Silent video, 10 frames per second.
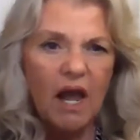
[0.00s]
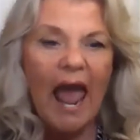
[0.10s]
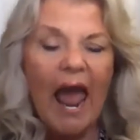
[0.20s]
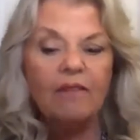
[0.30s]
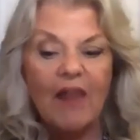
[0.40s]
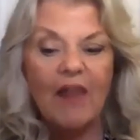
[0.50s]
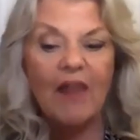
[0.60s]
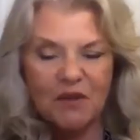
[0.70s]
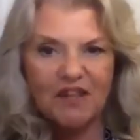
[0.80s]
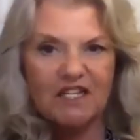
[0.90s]
you? And
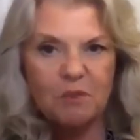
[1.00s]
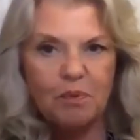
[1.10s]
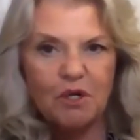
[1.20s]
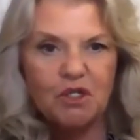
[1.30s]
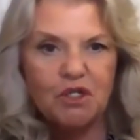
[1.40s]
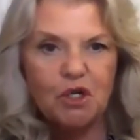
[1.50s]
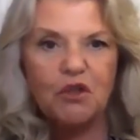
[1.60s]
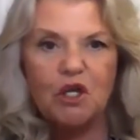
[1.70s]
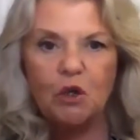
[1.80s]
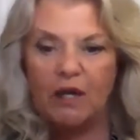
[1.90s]
that's what these books
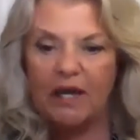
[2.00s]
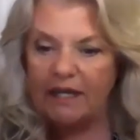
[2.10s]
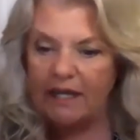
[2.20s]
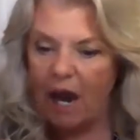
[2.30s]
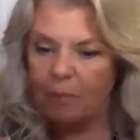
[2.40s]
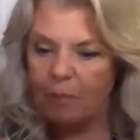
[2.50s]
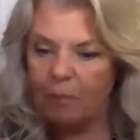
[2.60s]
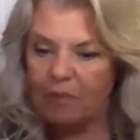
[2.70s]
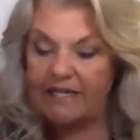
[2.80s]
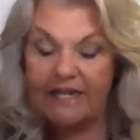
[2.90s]
do. You, it can
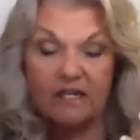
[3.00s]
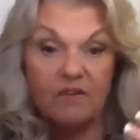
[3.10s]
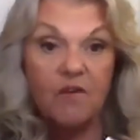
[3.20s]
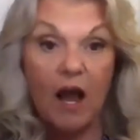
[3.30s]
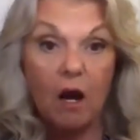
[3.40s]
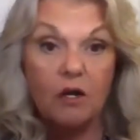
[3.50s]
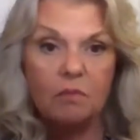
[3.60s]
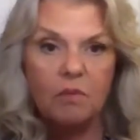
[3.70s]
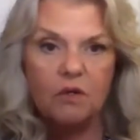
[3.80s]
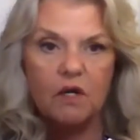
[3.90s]
help us identify
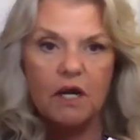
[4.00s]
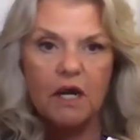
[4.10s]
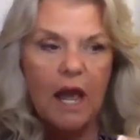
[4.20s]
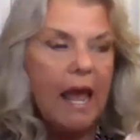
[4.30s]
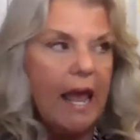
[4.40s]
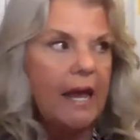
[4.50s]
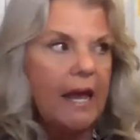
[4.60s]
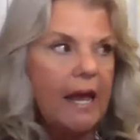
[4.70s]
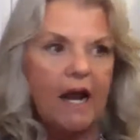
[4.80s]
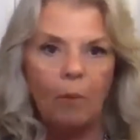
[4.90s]
our community.
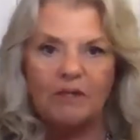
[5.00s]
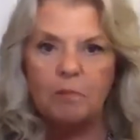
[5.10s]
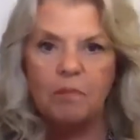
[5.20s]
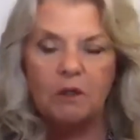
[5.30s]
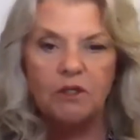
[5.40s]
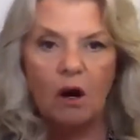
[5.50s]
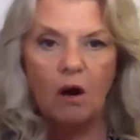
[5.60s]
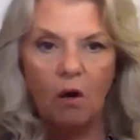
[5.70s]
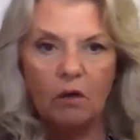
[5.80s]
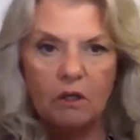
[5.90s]
It can help us
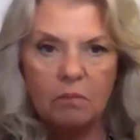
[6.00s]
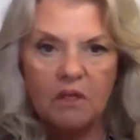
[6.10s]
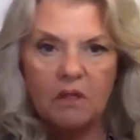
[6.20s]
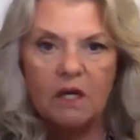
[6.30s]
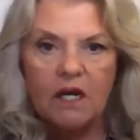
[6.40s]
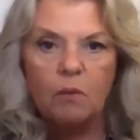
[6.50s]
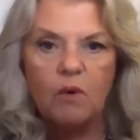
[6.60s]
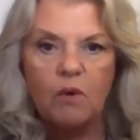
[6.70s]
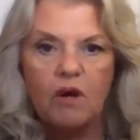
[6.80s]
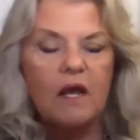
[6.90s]
build our own
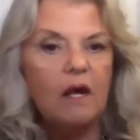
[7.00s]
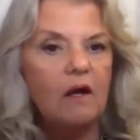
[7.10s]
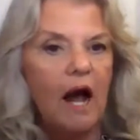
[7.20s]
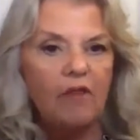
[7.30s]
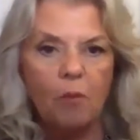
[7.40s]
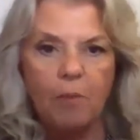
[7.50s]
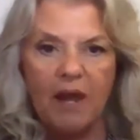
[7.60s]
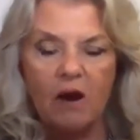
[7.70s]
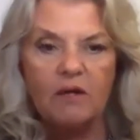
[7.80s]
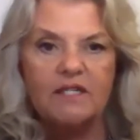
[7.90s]
community with
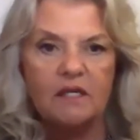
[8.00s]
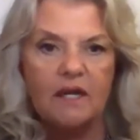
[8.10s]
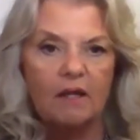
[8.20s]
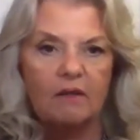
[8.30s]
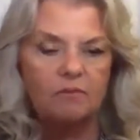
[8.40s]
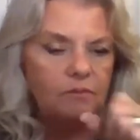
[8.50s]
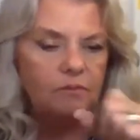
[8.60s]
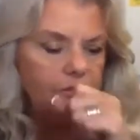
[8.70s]
other parents. And uh,